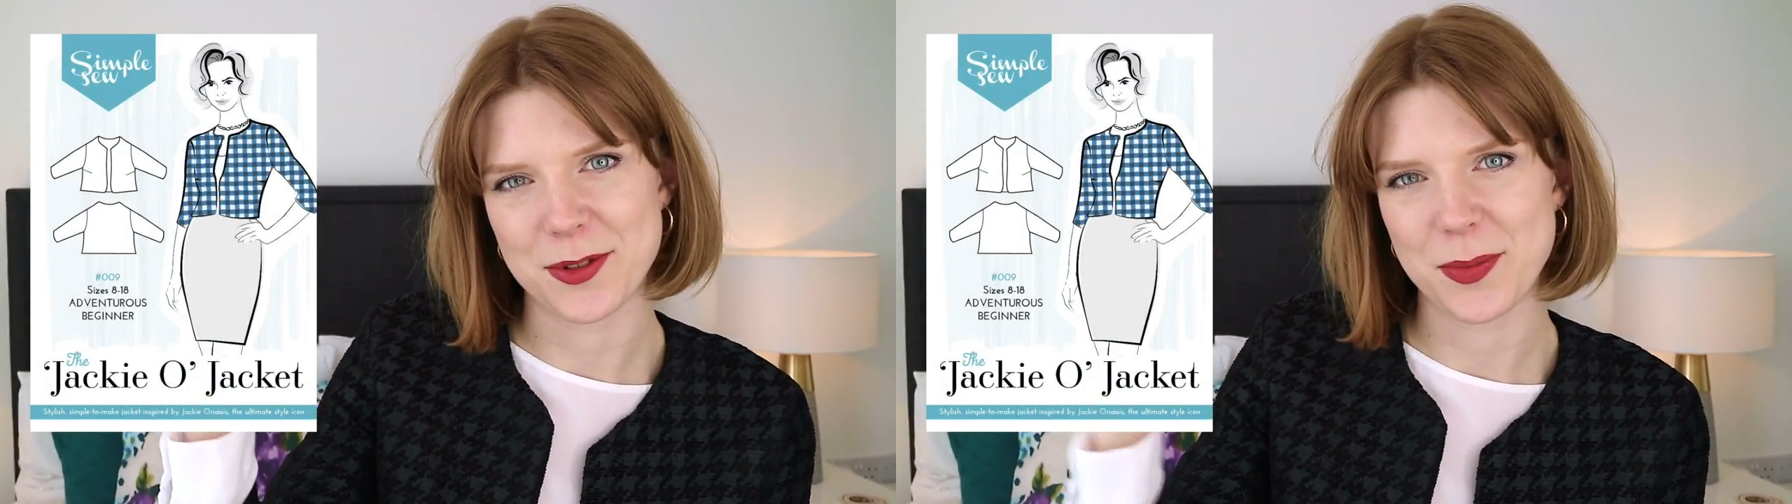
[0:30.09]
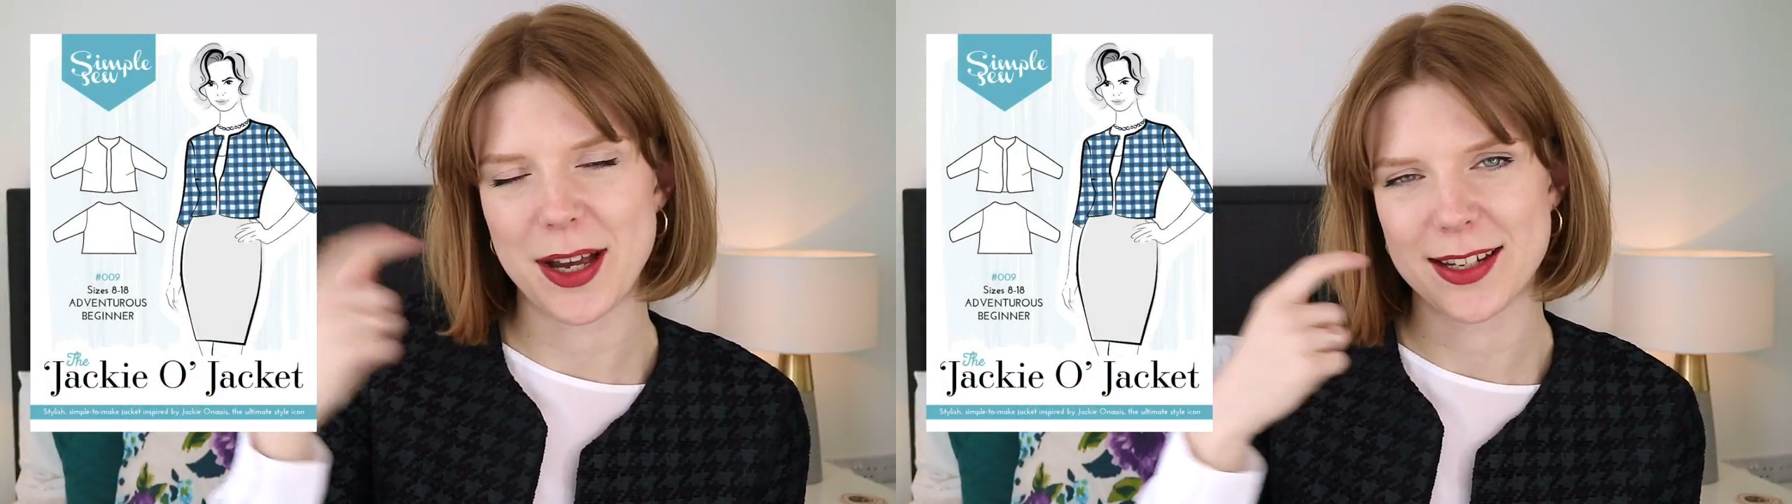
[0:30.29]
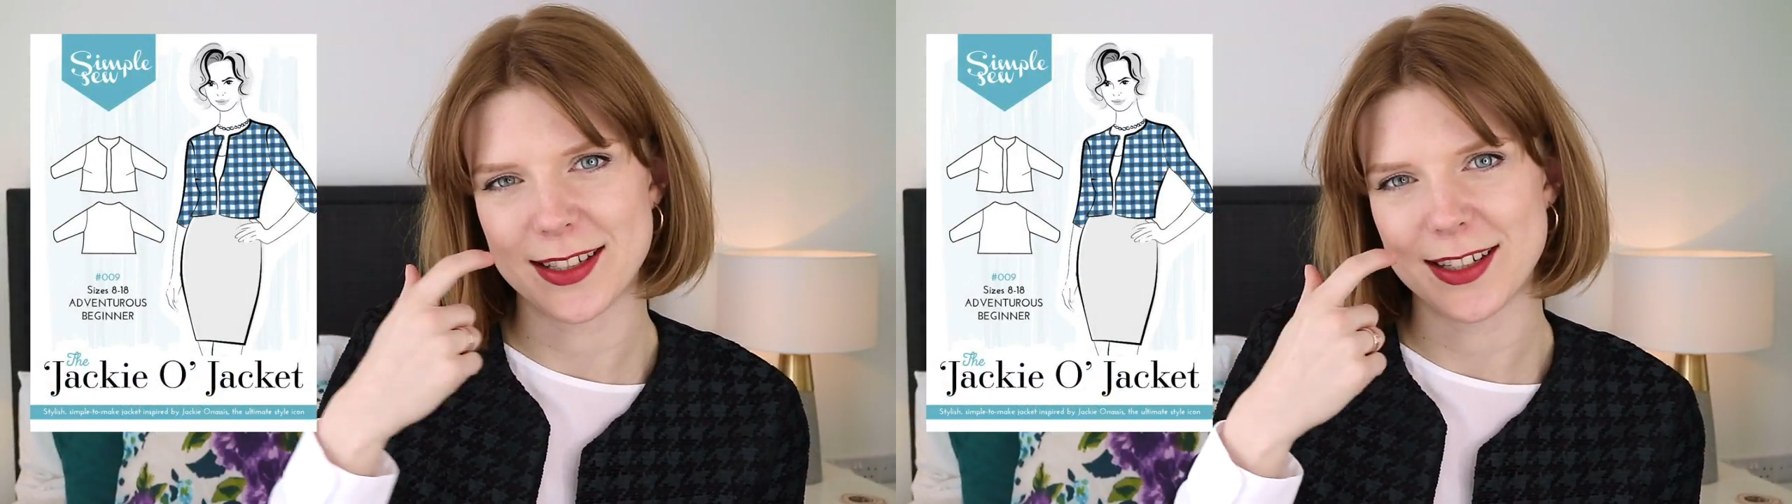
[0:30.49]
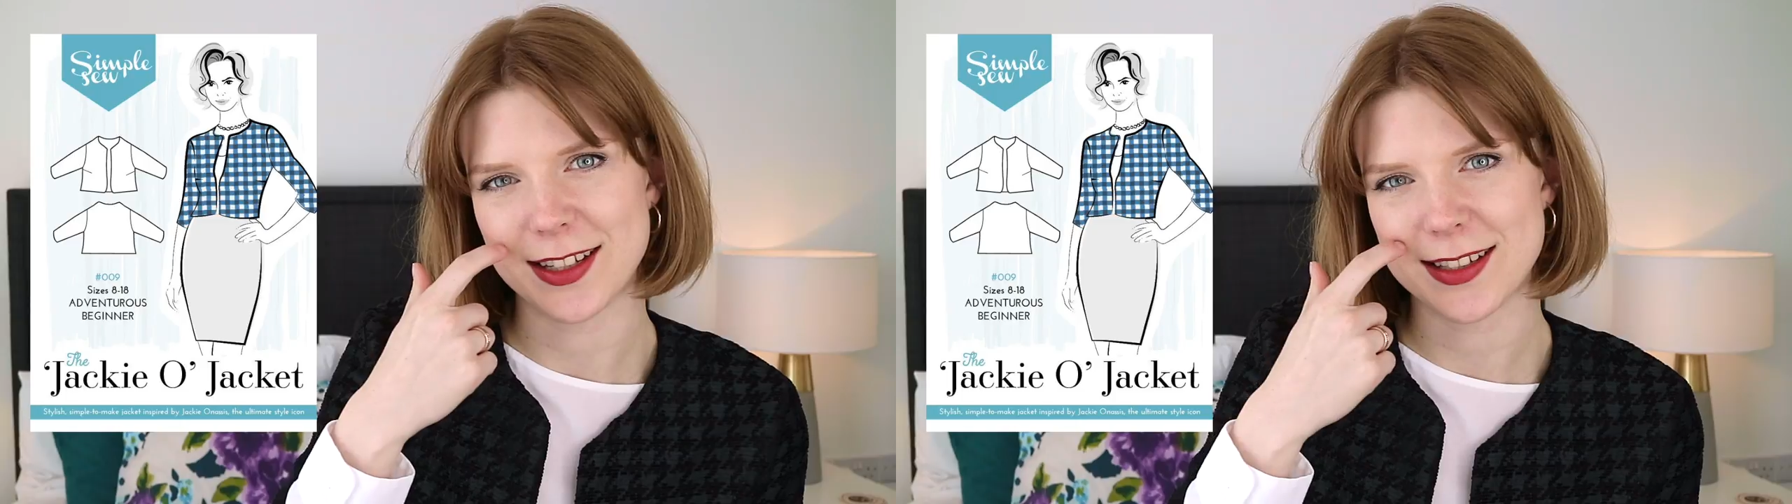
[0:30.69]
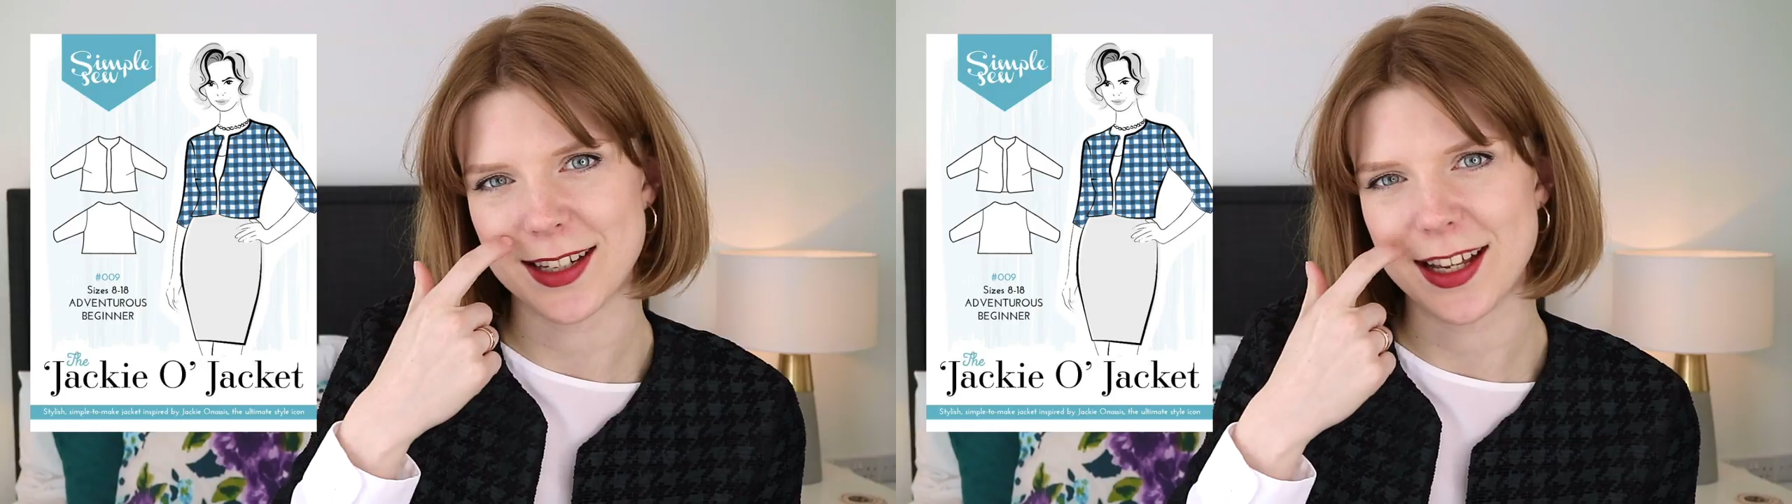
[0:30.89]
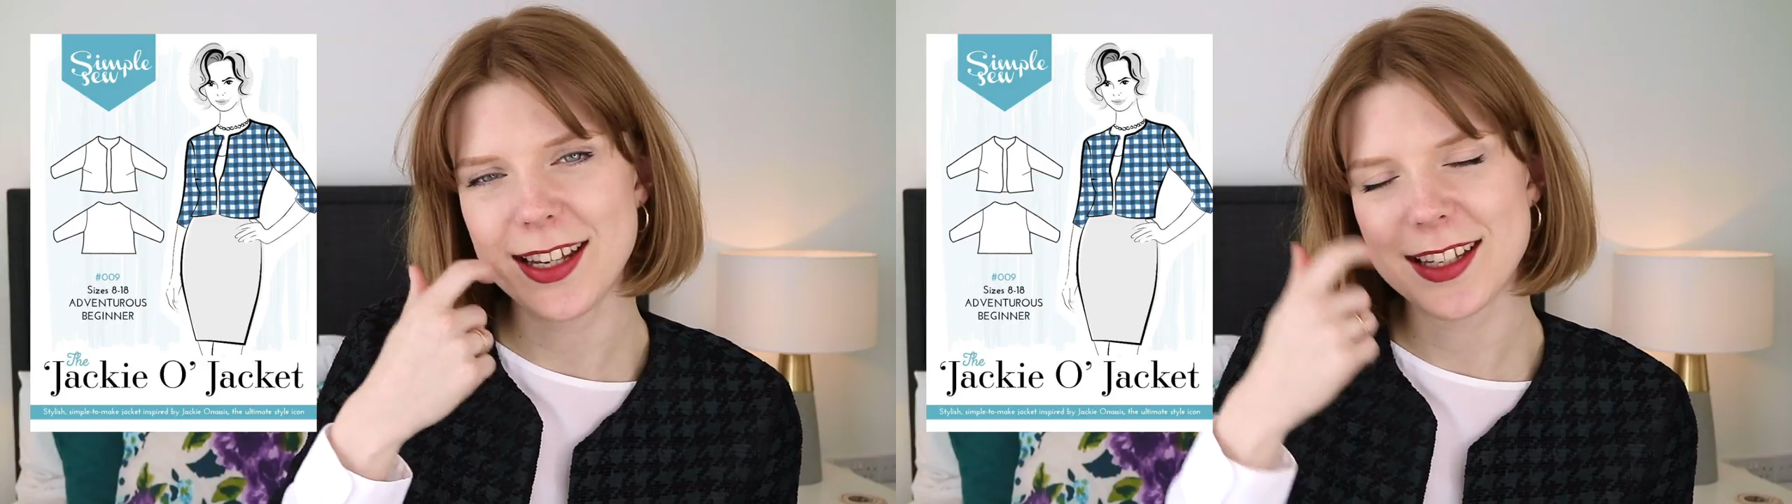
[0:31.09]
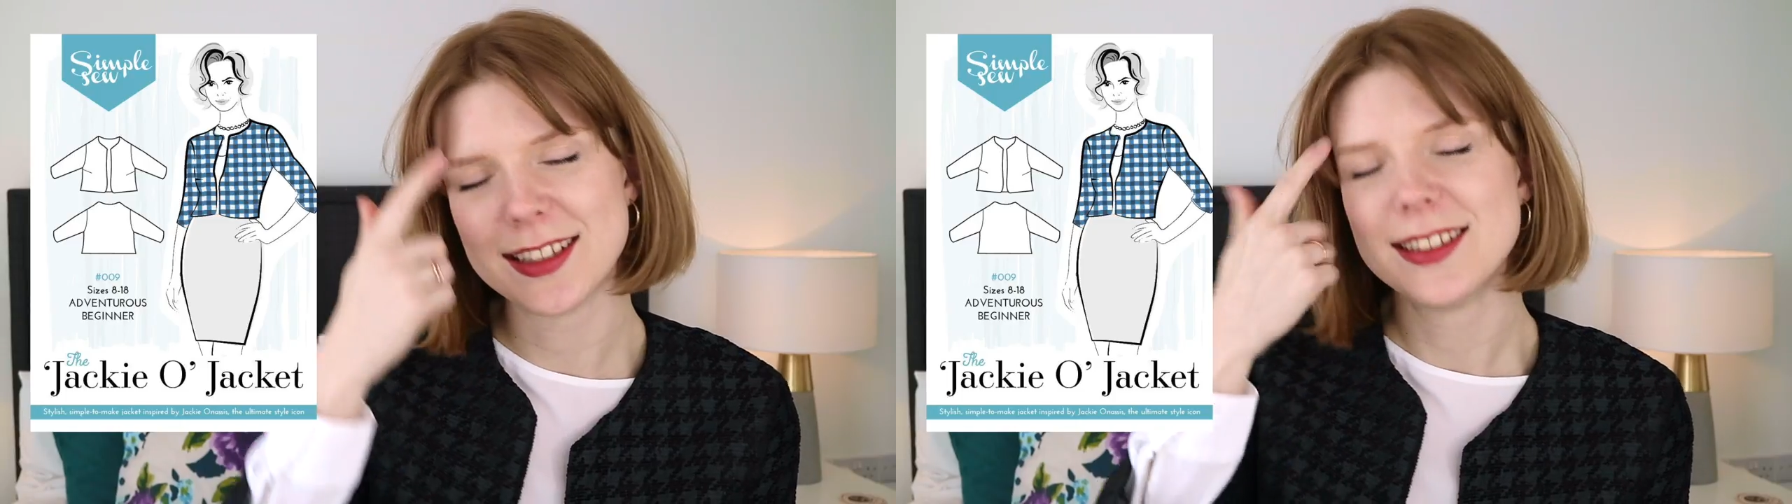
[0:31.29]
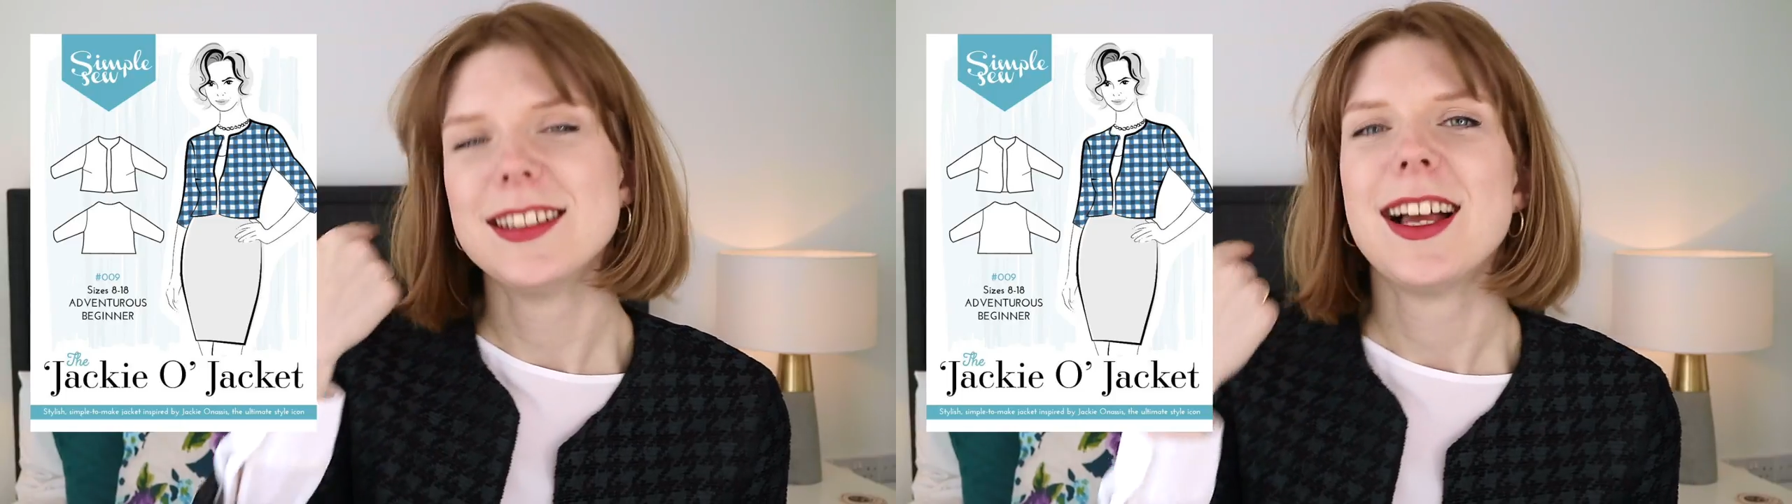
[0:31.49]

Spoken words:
what the pattern looks like.